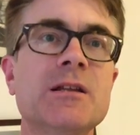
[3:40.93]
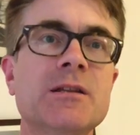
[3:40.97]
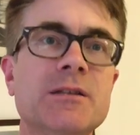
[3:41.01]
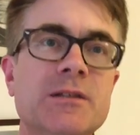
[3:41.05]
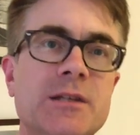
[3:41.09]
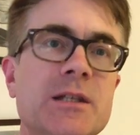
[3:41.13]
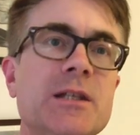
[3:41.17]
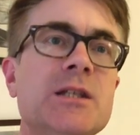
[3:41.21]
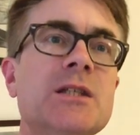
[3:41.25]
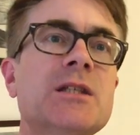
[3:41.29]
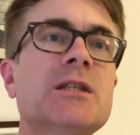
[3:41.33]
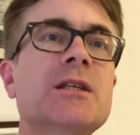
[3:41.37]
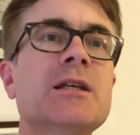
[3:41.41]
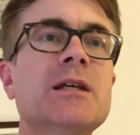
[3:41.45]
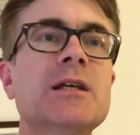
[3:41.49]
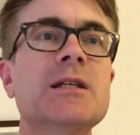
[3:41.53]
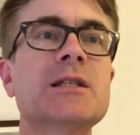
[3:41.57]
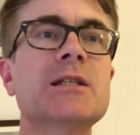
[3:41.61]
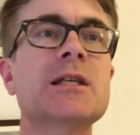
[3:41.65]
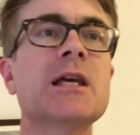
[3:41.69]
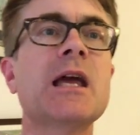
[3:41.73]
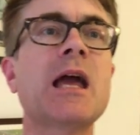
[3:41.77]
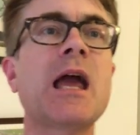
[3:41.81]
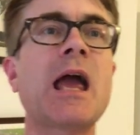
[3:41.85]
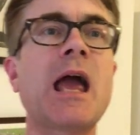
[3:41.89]
These
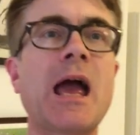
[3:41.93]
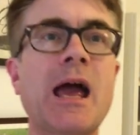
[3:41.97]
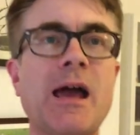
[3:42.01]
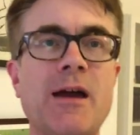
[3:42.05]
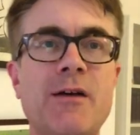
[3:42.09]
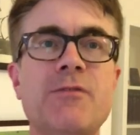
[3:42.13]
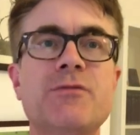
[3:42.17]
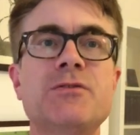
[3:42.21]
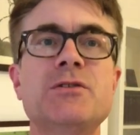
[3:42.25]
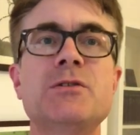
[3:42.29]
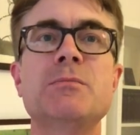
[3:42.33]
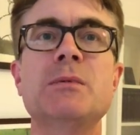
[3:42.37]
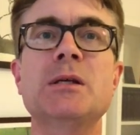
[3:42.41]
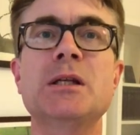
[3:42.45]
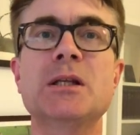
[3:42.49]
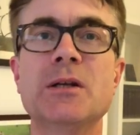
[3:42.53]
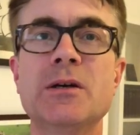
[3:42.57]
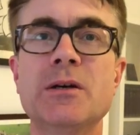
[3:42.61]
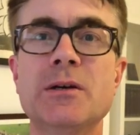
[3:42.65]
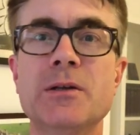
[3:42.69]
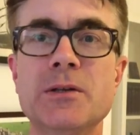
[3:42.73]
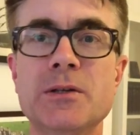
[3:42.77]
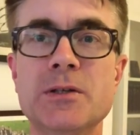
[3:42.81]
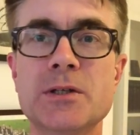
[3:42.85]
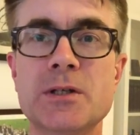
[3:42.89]
things have to be
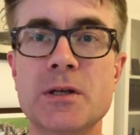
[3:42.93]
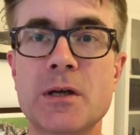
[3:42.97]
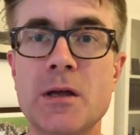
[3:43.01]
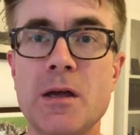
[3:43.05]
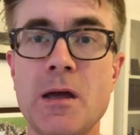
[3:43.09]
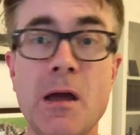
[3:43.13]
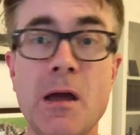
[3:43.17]
learned.